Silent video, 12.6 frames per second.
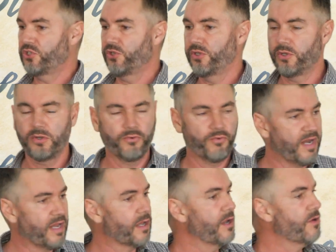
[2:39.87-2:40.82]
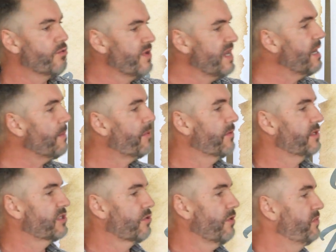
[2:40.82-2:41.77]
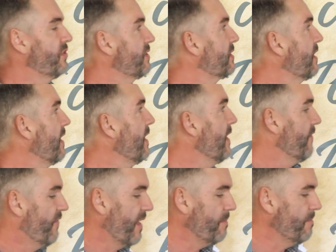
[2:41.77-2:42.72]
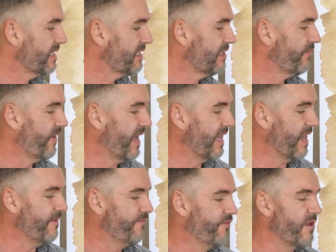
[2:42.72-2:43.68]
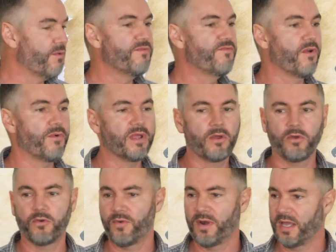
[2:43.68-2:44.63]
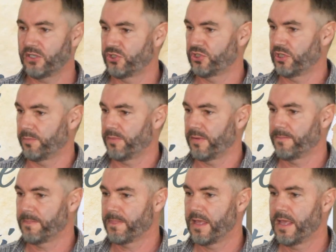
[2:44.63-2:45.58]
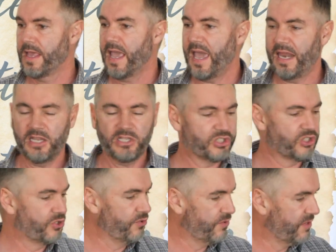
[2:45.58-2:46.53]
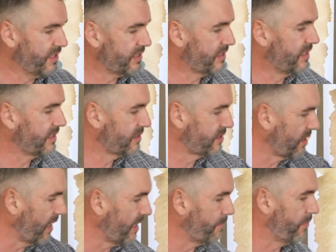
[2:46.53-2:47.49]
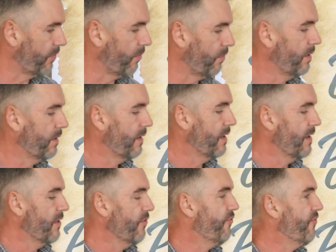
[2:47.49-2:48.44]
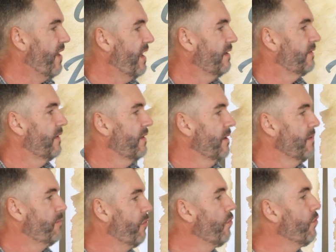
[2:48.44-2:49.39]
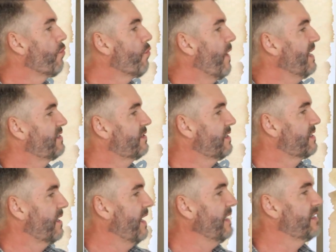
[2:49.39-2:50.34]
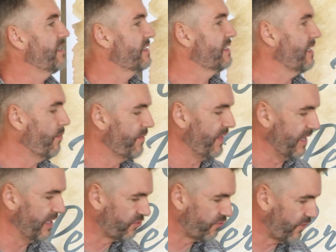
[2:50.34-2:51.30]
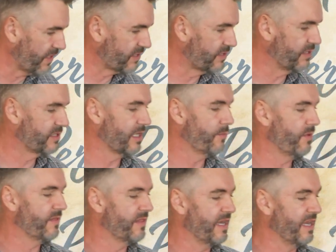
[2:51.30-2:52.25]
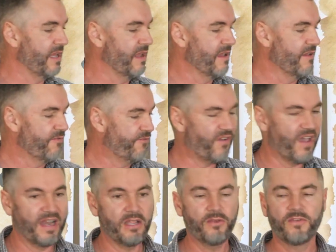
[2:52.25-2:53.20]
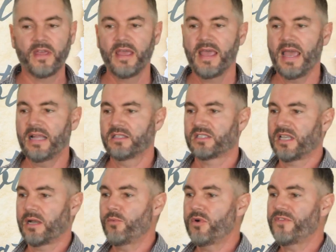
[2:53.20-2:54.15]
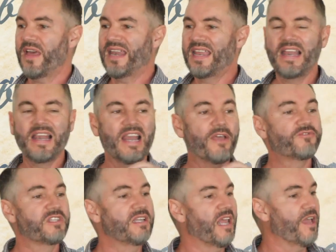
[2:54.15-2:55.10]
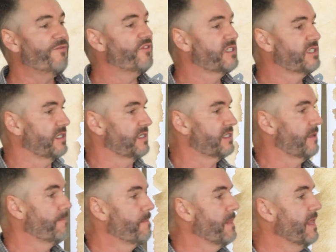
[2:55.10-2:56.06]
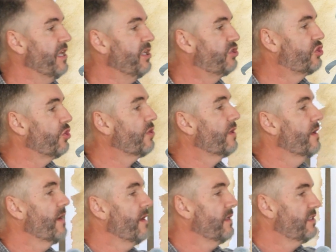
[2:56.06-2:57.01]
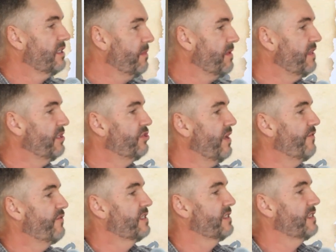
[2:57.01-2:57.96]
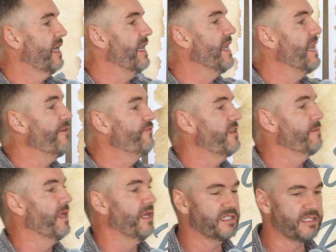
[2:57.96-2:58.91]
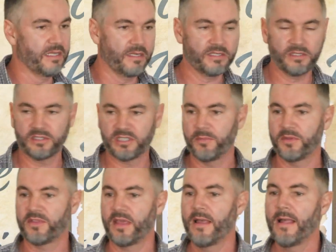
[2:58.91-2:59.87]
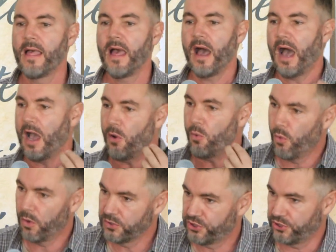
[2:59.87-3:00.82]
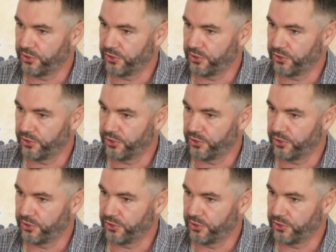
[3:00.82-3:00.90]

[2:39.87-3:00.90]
to, and you really go and read up on the scriptures, they must have had a very, very good relationship. And it's to this disciple that Paul writes this letter, someone that he trusted, someone that he valued, and someone that he left in Ephesus. He took Timothy to Ephesus and he left him there and he said, listen, Timothy, I want